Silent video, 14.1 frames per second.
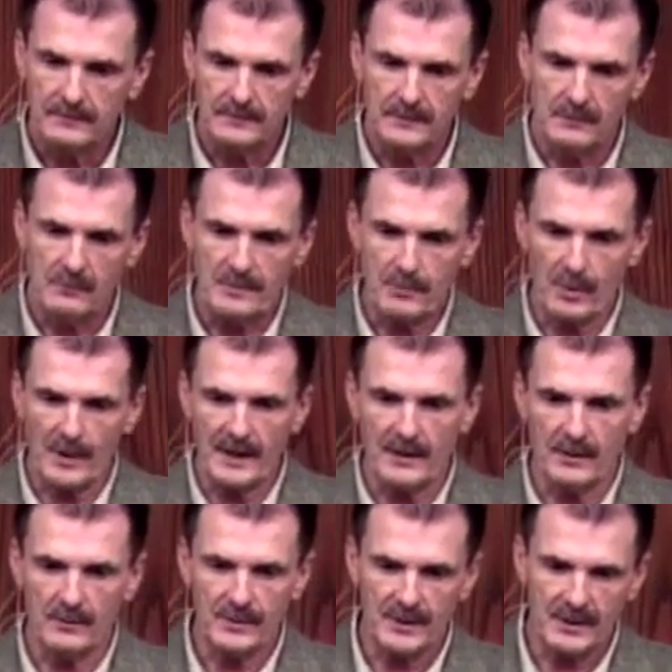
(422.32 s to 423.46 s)
And we pray
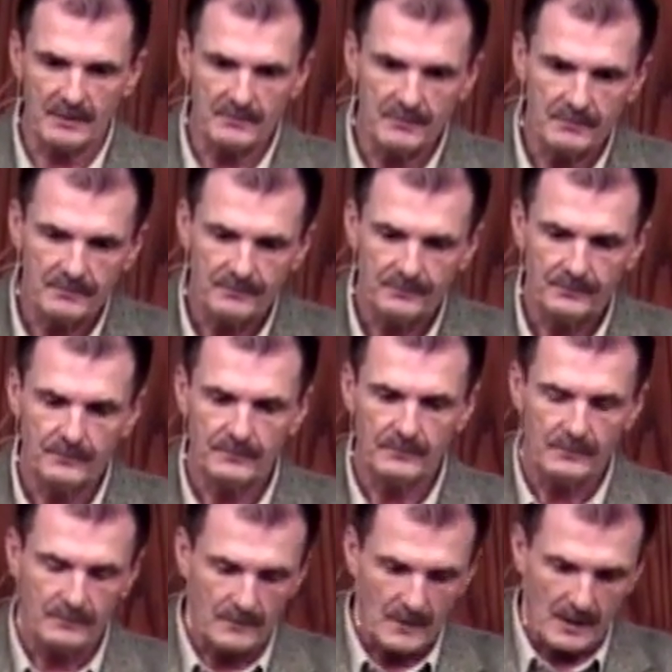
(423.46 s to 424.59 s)
over them.
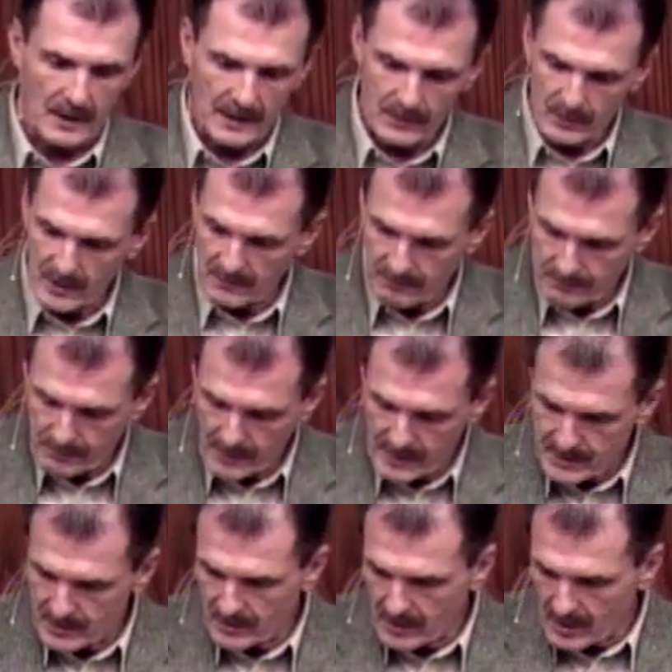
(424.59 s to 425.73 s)
I don't want to
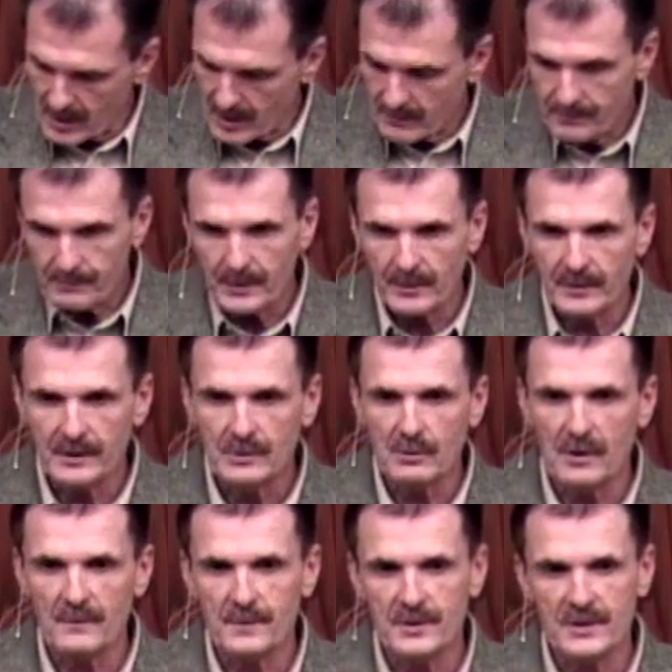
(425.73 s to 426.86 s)
break your heart, but only
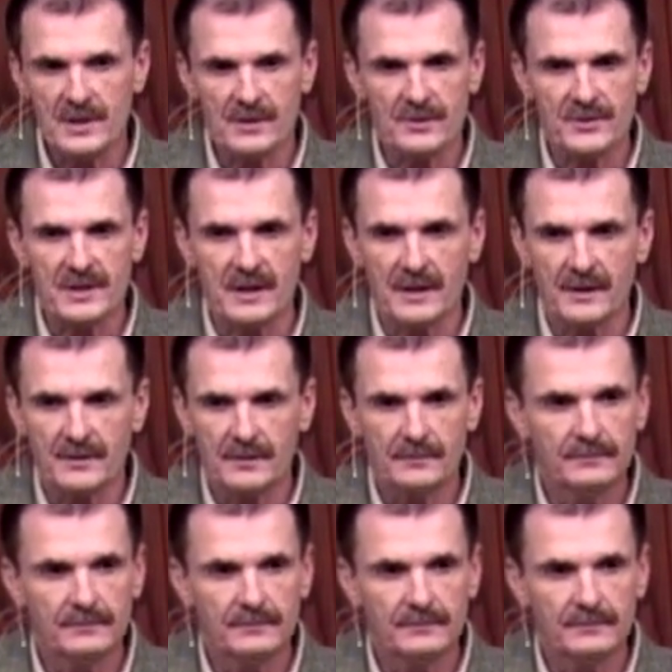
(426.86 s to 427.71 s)
twelve percent will stand